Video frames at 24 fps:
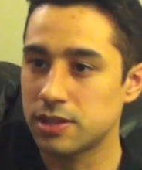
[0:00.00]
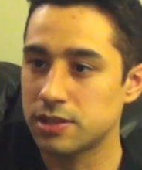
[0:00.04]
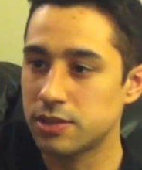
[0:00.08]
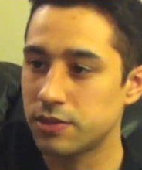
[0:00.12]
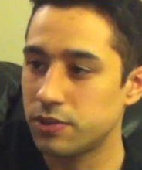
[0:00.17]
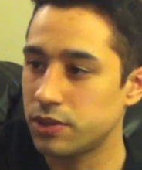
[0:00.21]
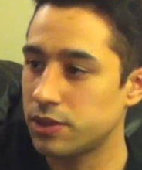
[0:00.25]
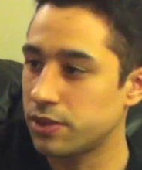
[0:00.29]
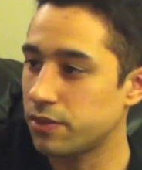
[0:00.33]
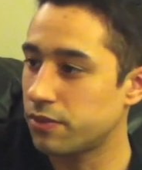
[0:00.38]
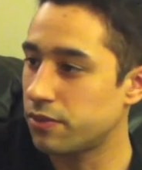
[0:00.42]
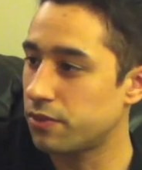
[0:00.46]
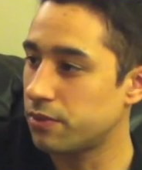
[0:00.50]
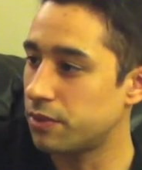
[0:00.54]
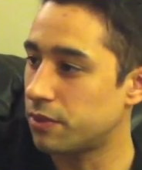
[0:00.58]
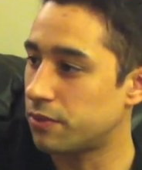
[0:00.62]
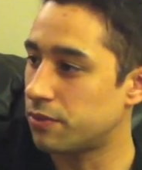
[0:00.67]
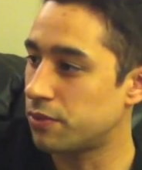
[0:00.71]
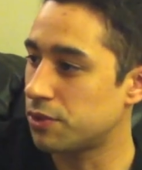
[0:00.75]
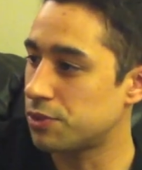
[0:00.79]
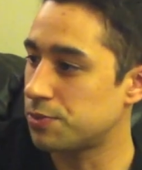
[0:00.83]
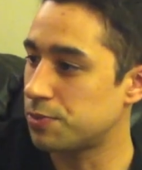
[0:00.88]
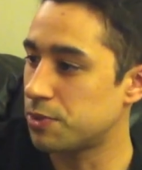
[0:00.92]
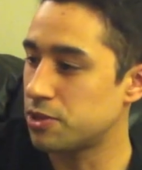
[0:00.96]
it does everything from the
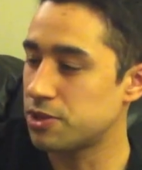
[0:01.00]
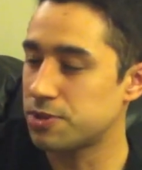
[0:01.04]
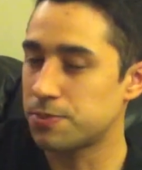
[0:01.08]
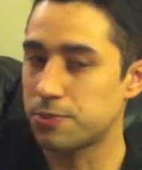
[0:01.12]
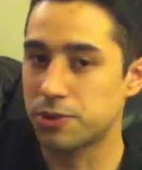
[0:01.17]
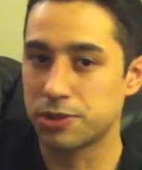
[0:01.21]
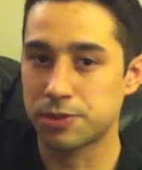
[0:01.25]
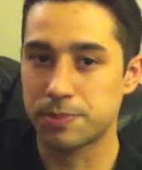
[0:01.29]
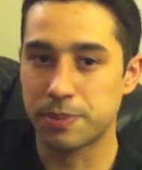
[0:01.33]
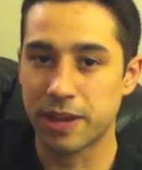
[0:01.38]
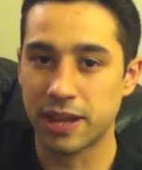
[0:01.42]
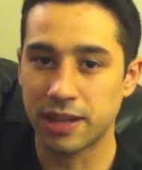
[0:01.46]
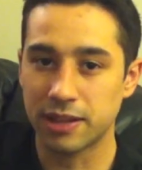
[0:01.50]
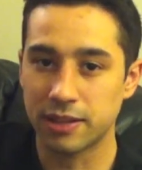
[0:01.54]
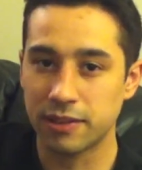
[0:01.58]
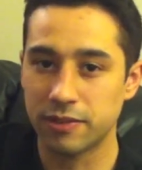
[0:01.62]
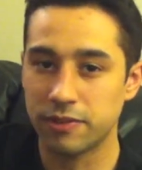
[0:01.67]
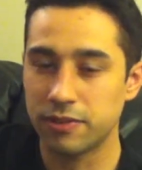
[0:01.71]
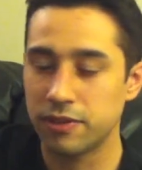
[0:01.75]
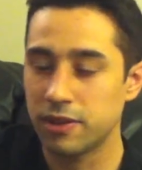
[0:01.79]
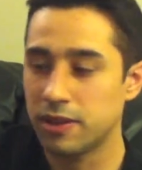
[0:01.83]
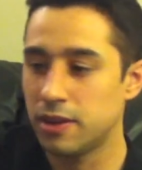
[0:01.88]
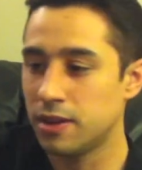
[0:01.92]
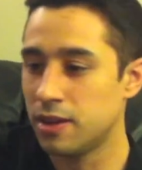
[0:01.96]
first person
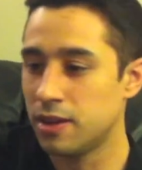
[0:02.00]
perspective.